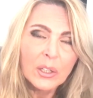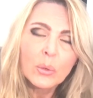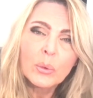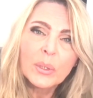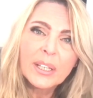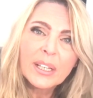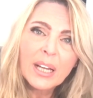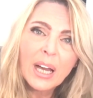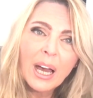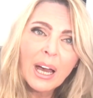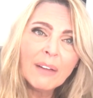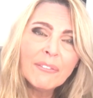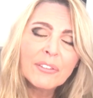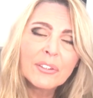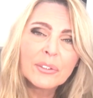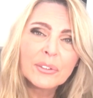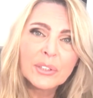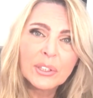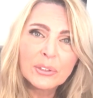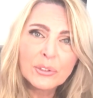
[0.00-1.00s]

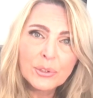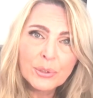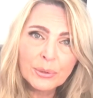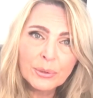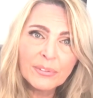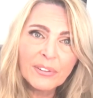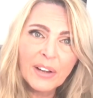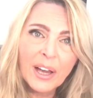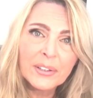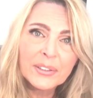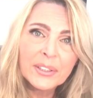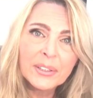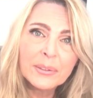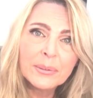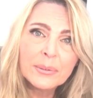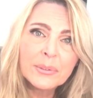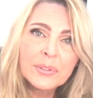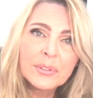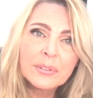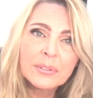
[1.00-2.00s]
Recover your true
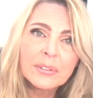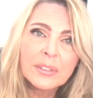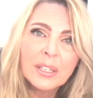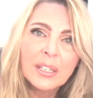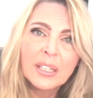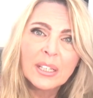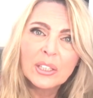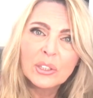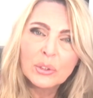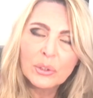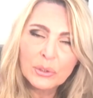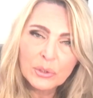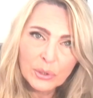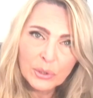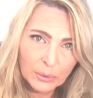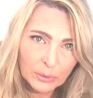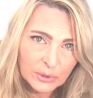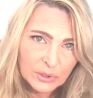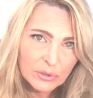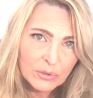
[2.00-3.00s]
values, your
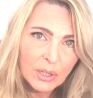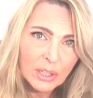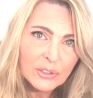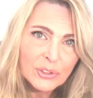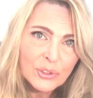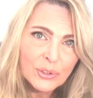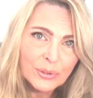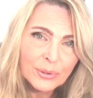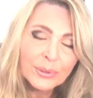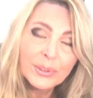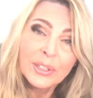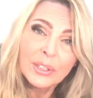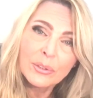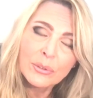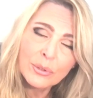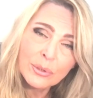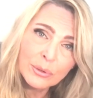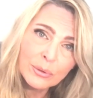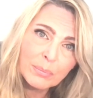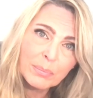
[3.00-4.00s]
true structure, your
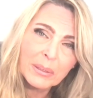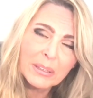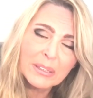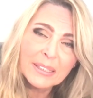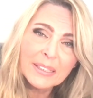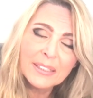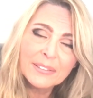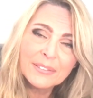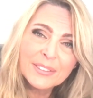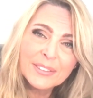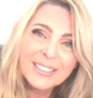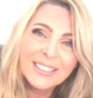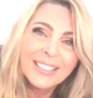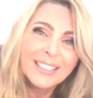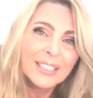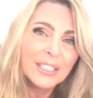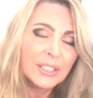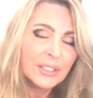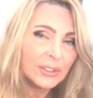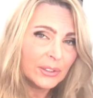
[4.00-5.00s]
true beliefs,
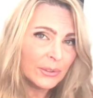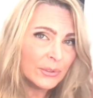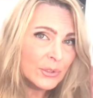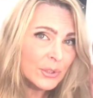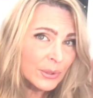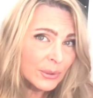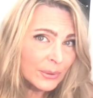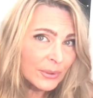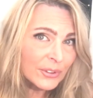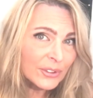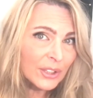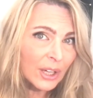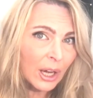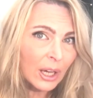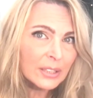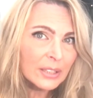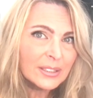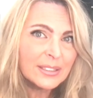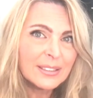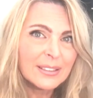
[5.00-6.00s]
your true
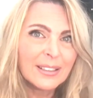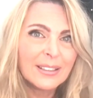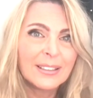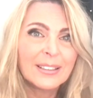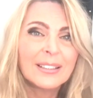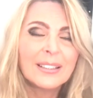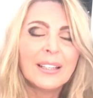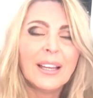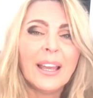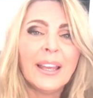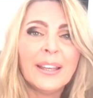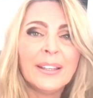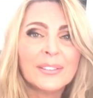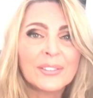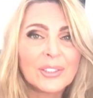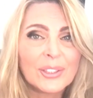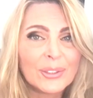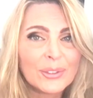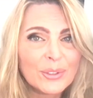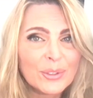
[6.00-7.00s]
thoughts, and
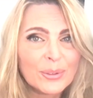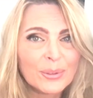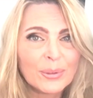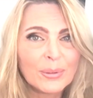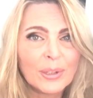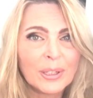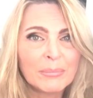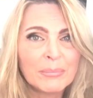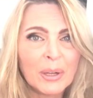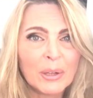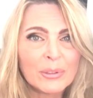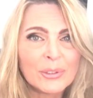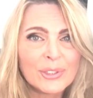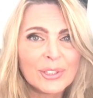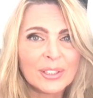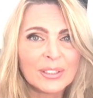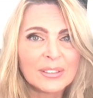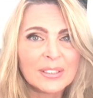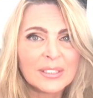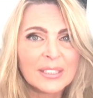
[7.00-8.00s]
your true
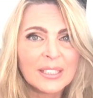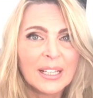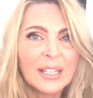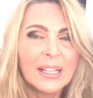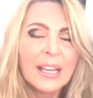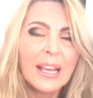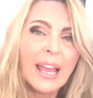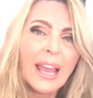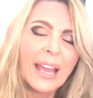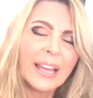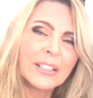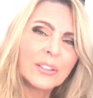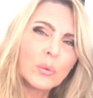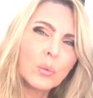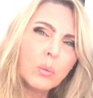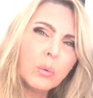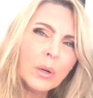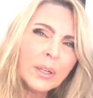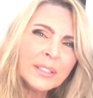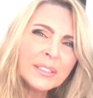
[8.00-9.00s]
emotions. And
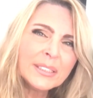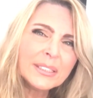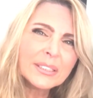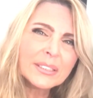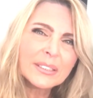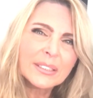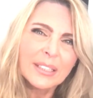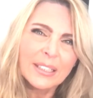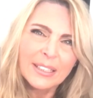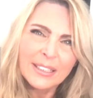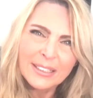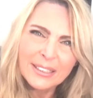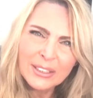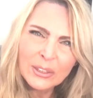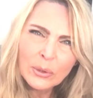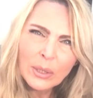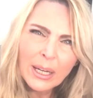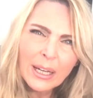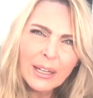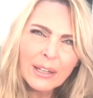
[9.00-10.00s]
once
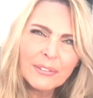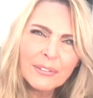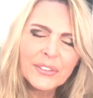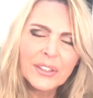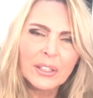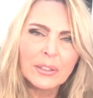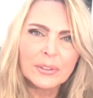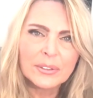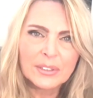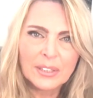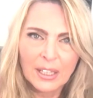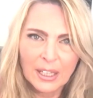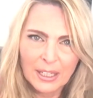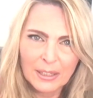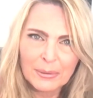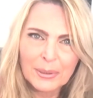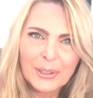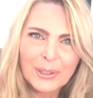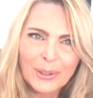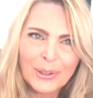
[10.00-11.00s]
you have those,
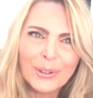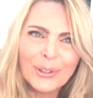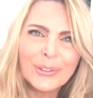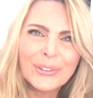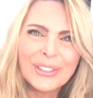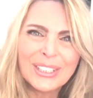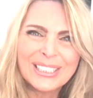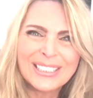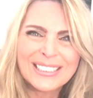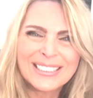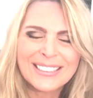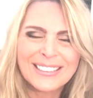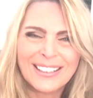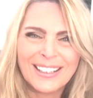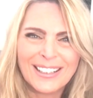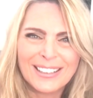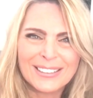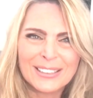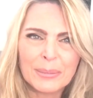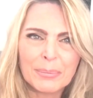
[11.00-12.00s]
we call this
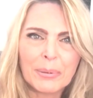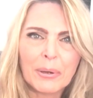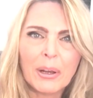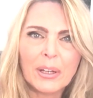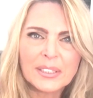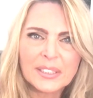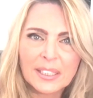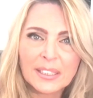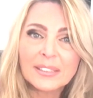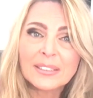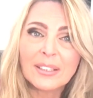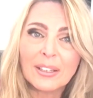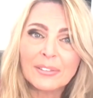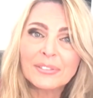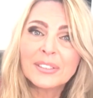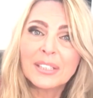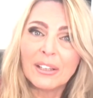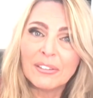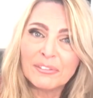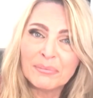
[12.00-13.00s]
the process of
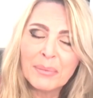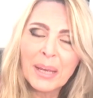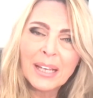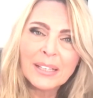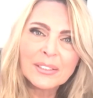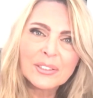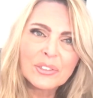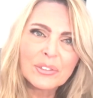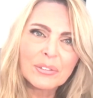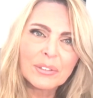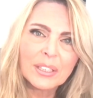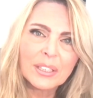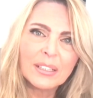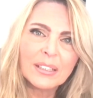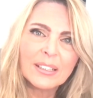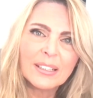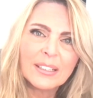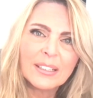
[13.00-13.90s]
self-mastery.